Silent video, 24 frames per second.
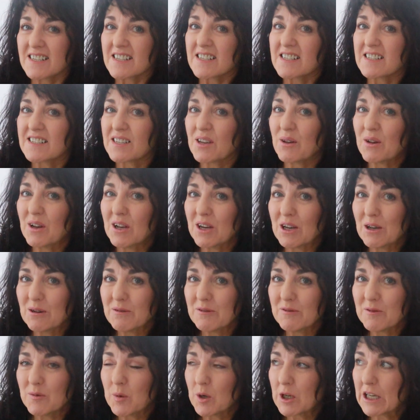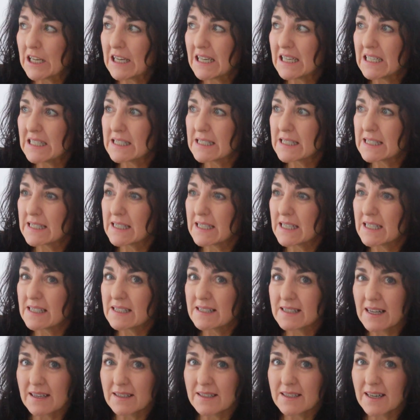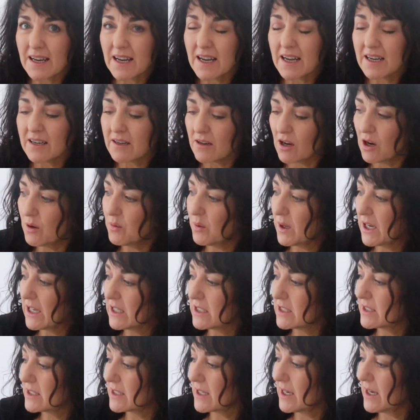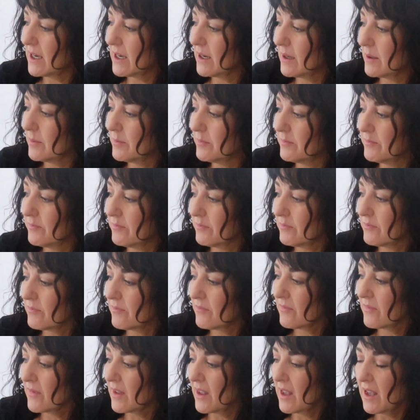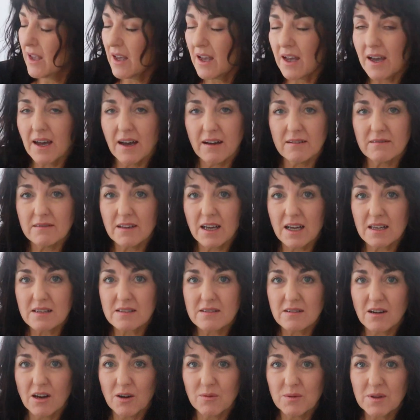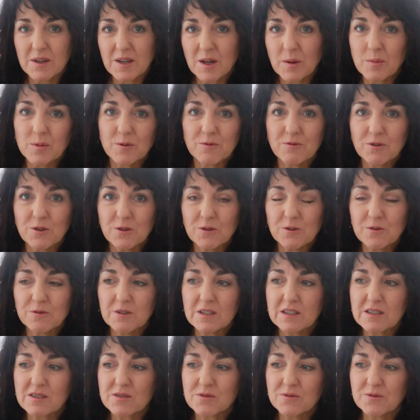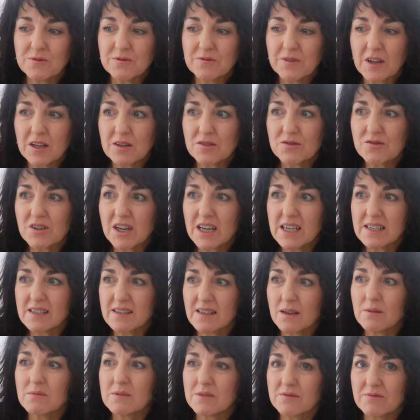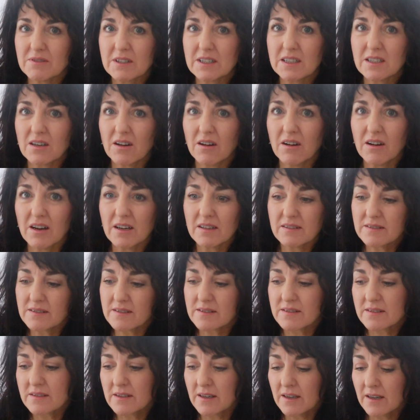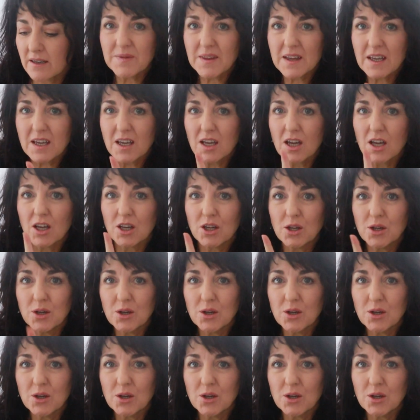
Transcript: So hello everybody, it's Saturday. I went out last night with a couple of girlfriends to a fundraiser. That was really nice. Something,